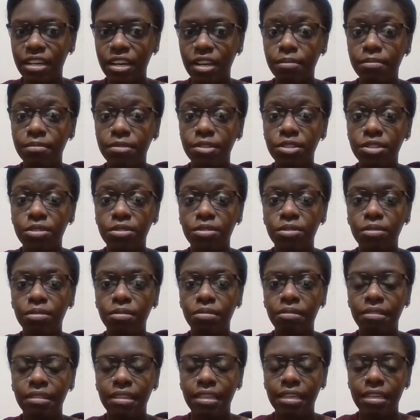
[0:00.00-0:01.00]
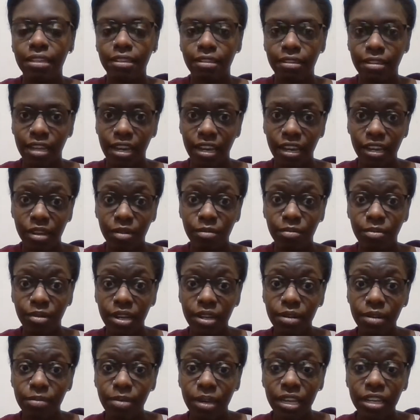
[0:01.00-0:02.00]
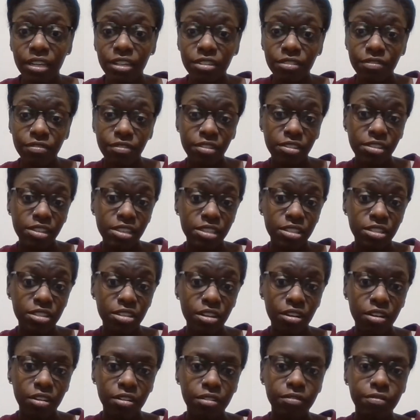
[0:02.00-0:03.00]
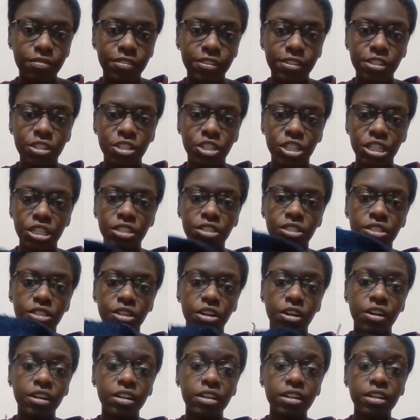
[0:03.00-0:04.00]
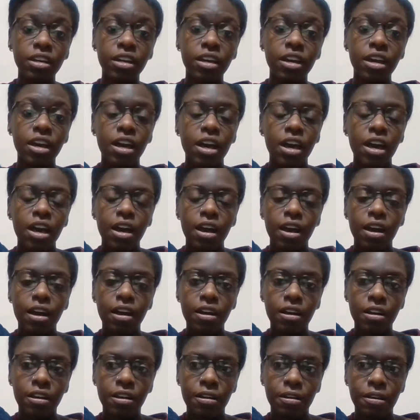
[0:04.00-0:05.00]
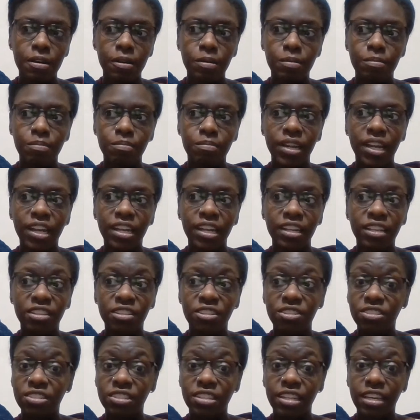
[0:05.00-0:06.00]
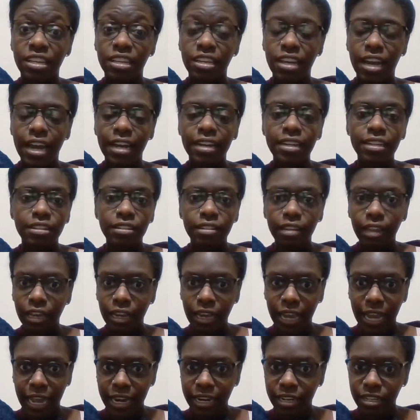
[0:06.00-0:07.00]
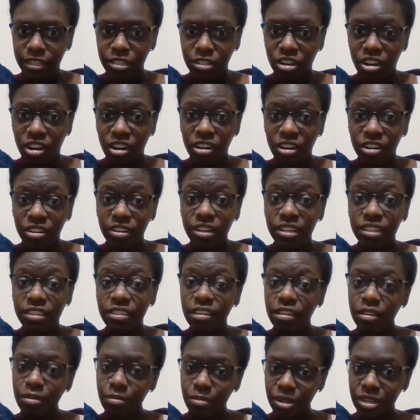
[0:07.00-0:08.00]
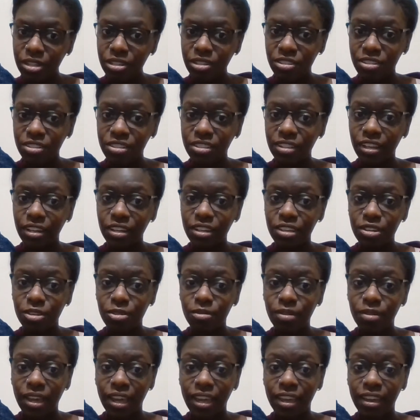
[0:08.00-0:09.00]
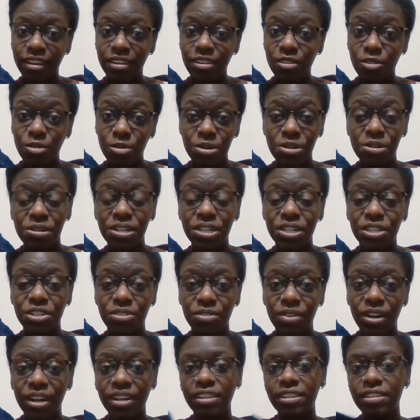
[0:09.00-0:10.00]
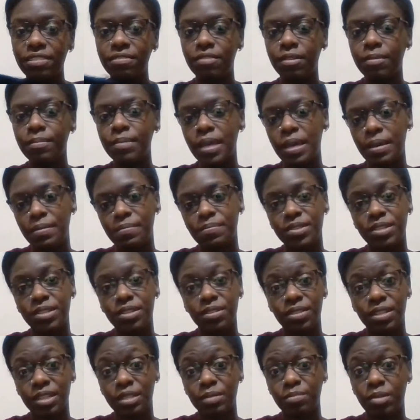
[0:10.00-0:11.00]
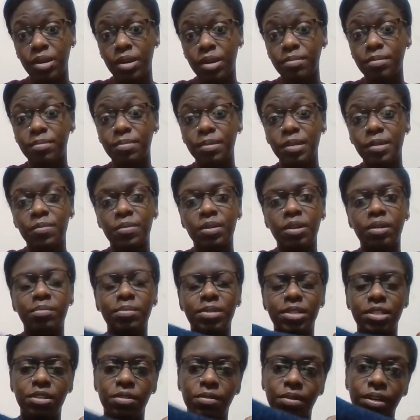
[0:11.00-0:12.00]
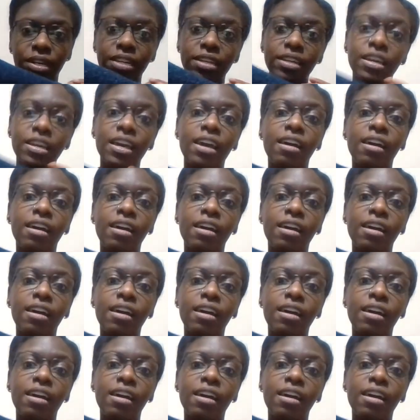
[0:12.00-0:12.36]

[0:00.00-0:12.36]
time to the Lion Brand page for this yarn, for the jeans yarn. And it looked like, I didn't like add it to cart or anything, but it looked like you can order it directly from them. So that's probably what I'll be doing